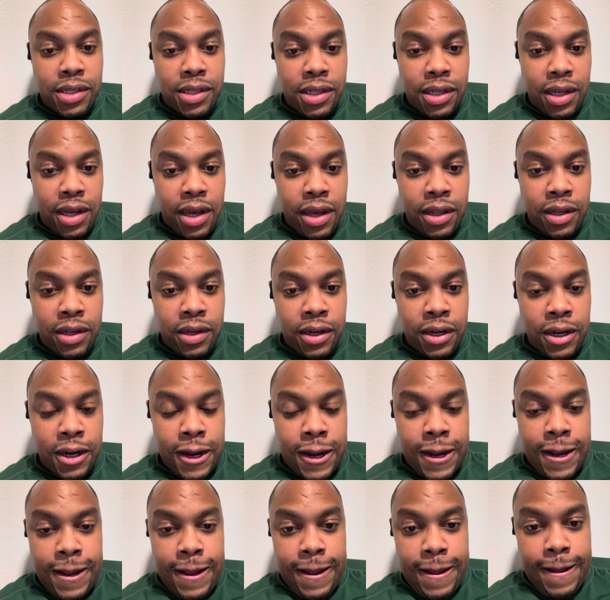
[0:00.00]
together.
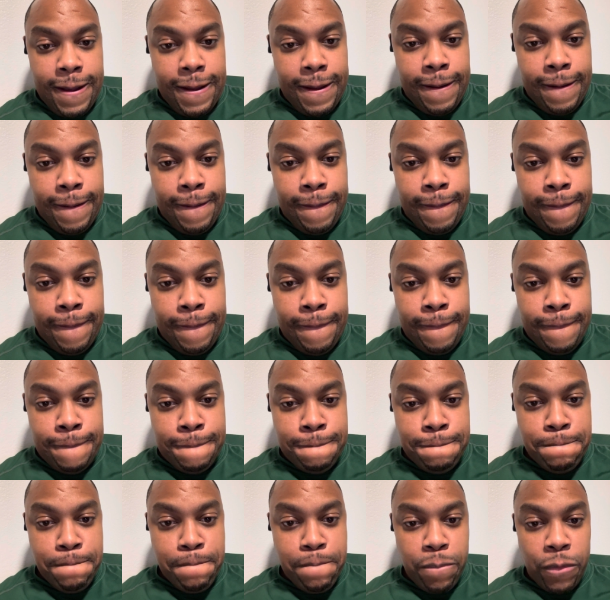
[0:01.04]

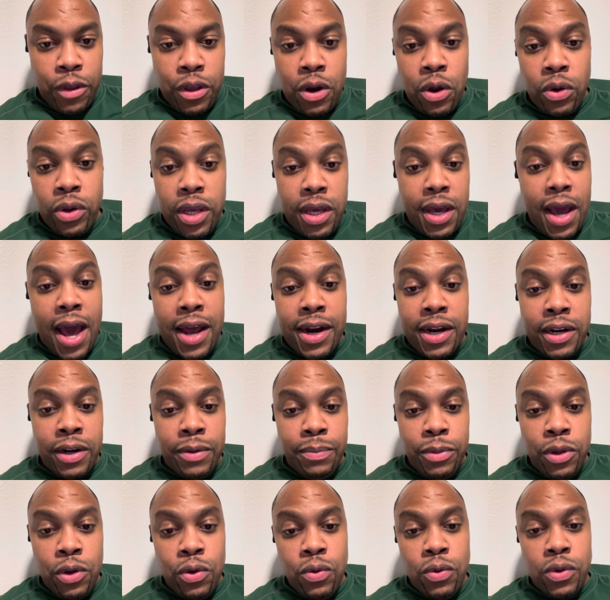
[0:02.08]
He got into
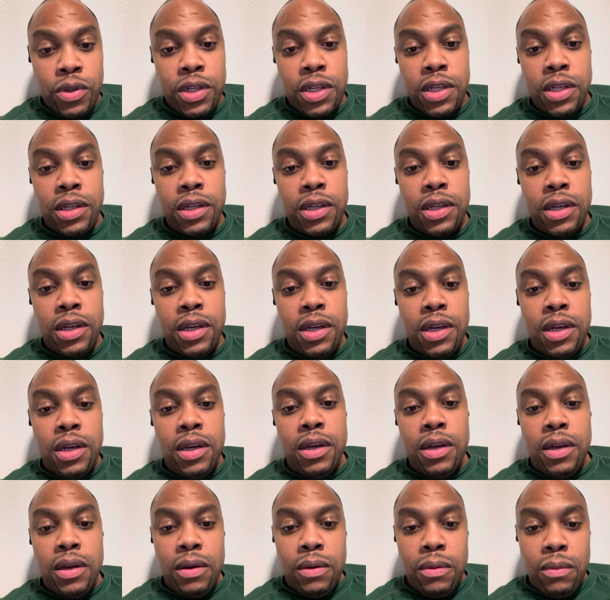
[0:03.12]
music.
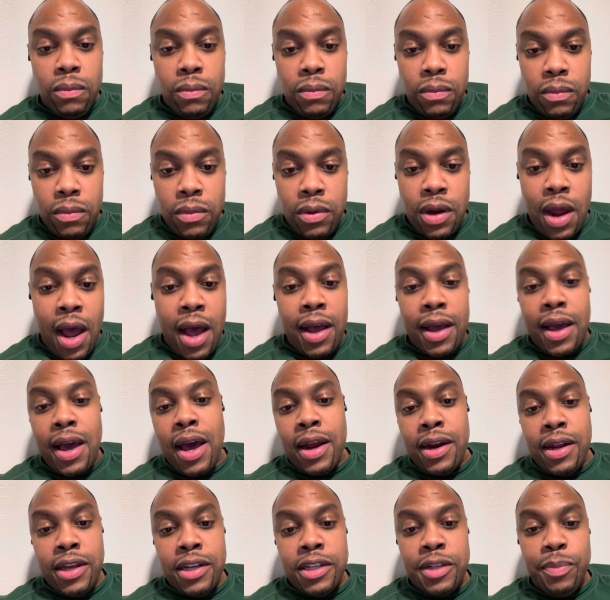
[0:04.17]
I
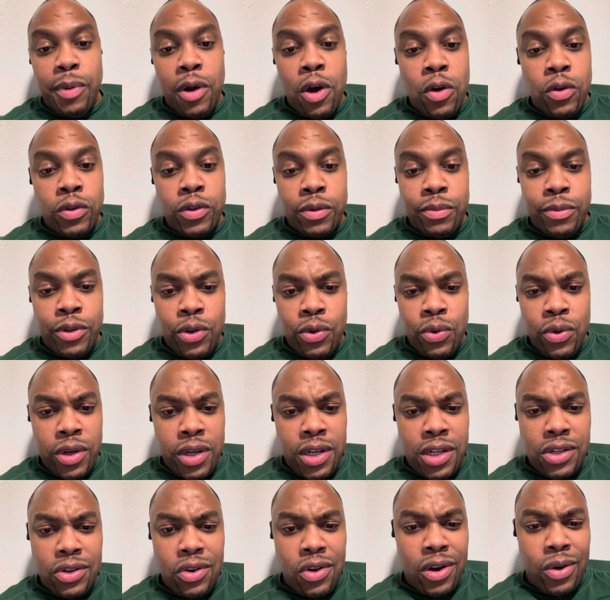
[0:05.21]
kind of exposed him to it. He
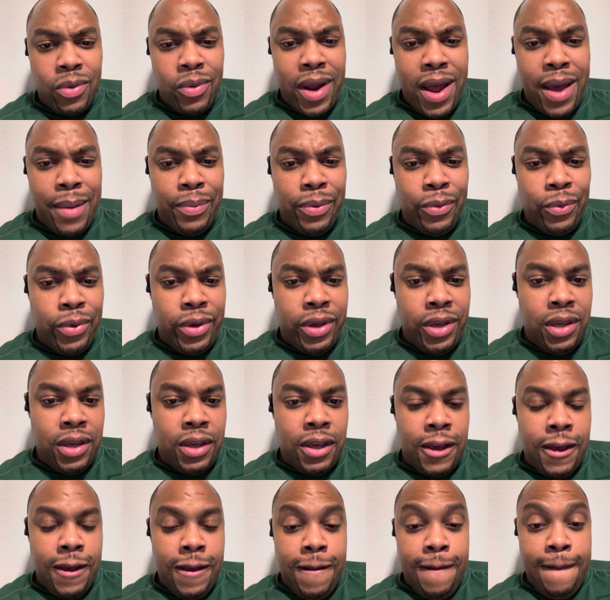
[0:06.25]
started rapping. We
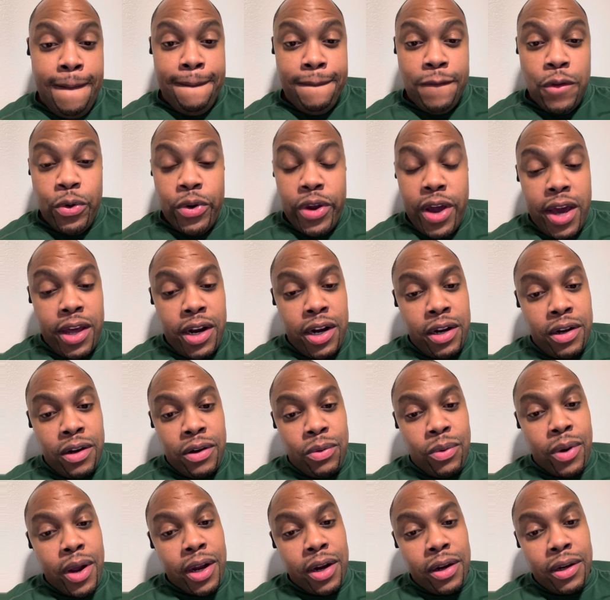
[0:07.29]
created a
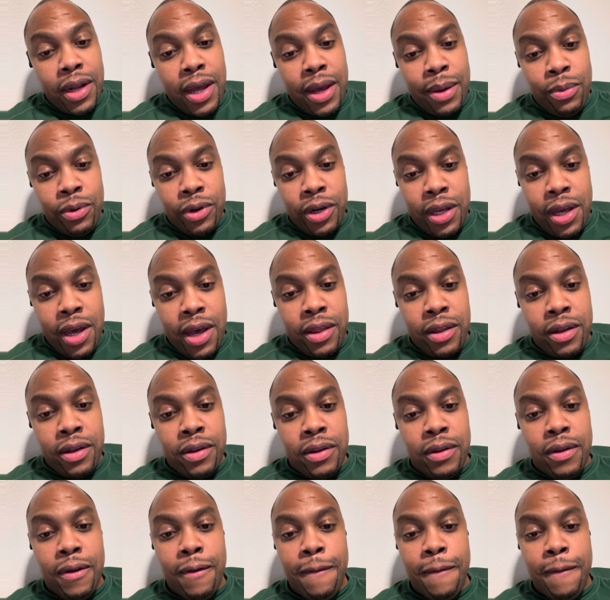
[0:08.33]
record label together,